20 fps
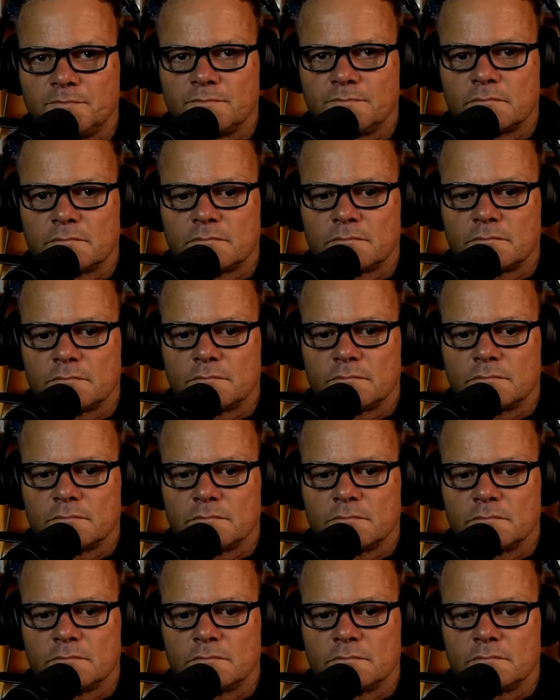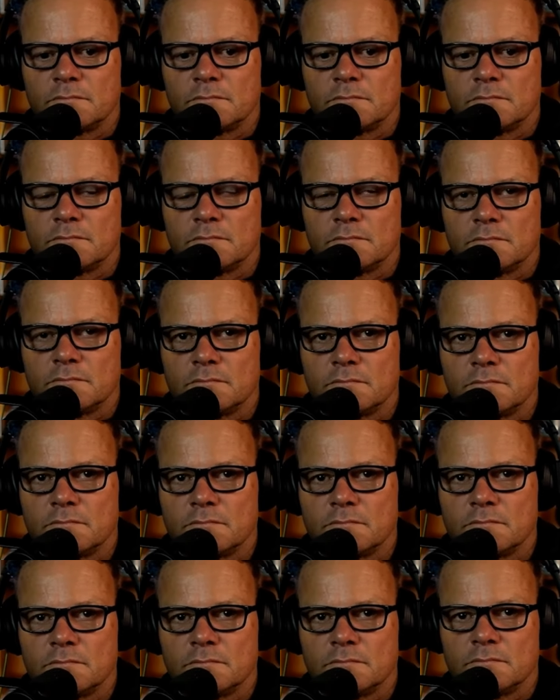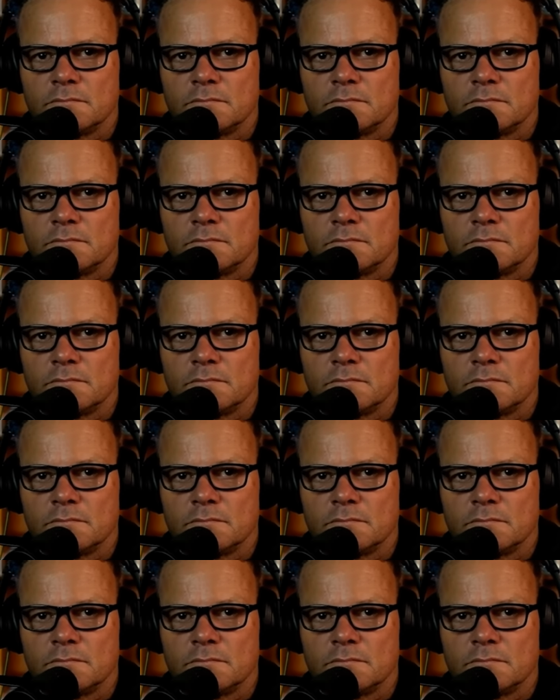[no speech]